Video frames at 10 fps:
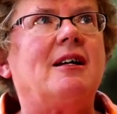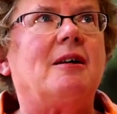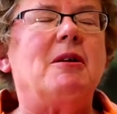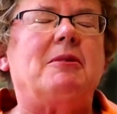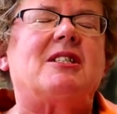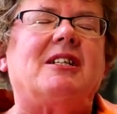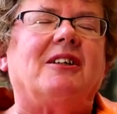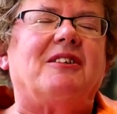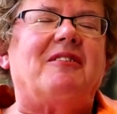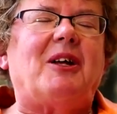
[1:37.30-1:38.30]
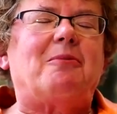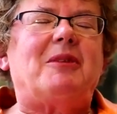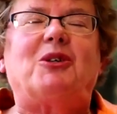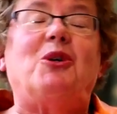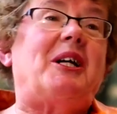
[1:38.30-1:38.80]
maybe skill
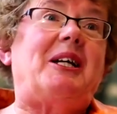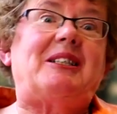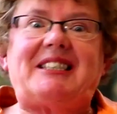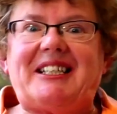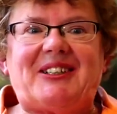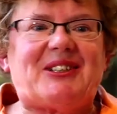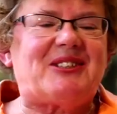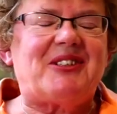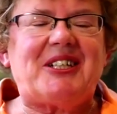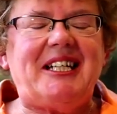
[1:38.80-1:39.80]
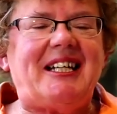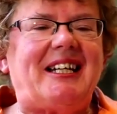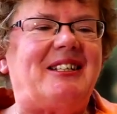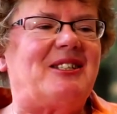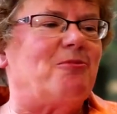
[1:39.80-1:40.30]
development, cooking skills for
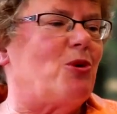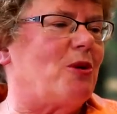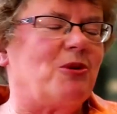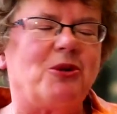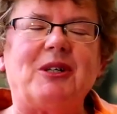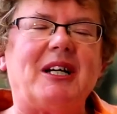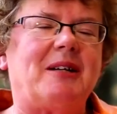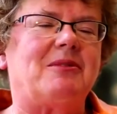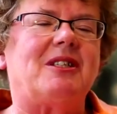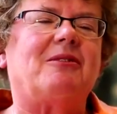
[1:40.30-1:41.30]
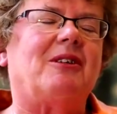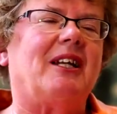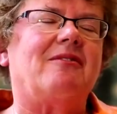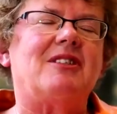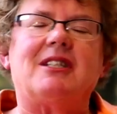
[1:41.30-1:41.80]
kids, more programs that will
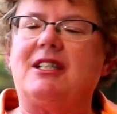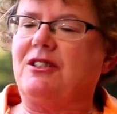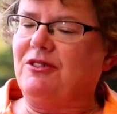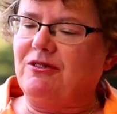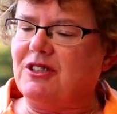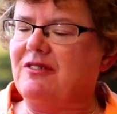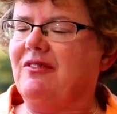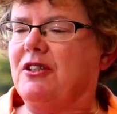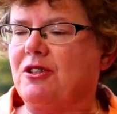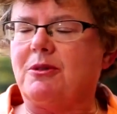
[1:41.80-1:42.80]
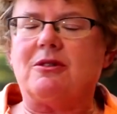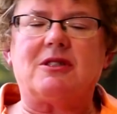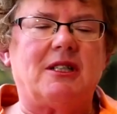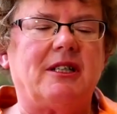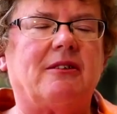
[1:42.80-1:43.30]
emphasize fruits and
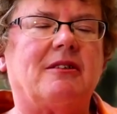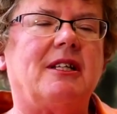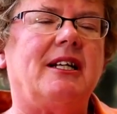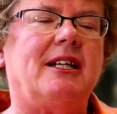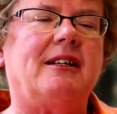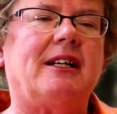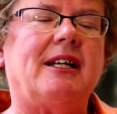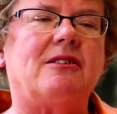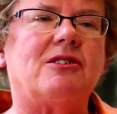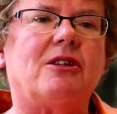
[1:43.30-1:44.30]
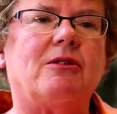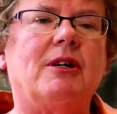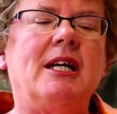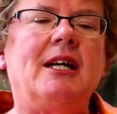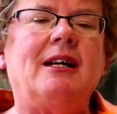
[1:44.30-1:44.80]
vegetables and healthy eating. And so
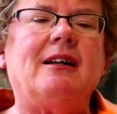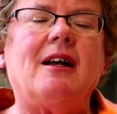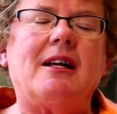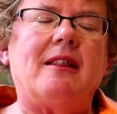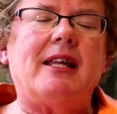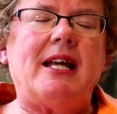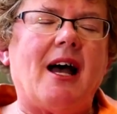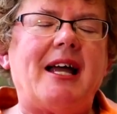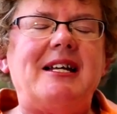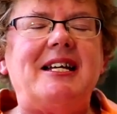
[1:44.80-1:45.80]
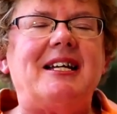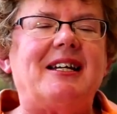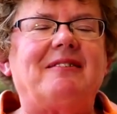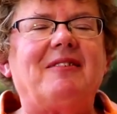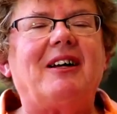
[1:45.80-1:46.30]
kind of the
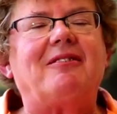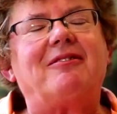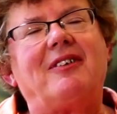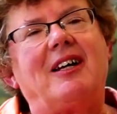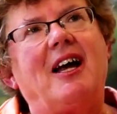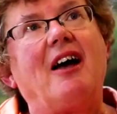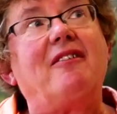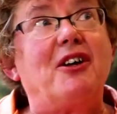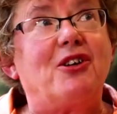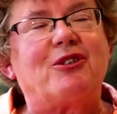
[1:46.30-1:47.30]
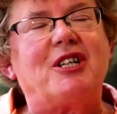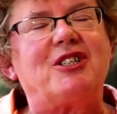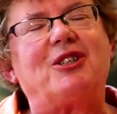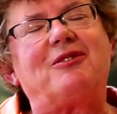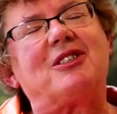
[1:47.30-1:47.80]
idea of a
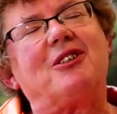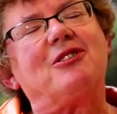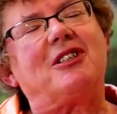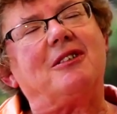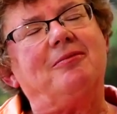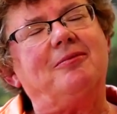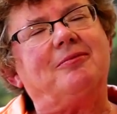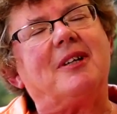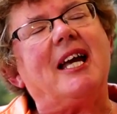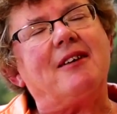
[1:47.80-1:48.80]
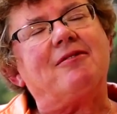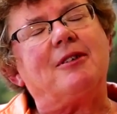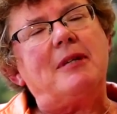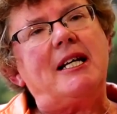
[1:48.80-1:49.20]
Nourish Nova Scotia came from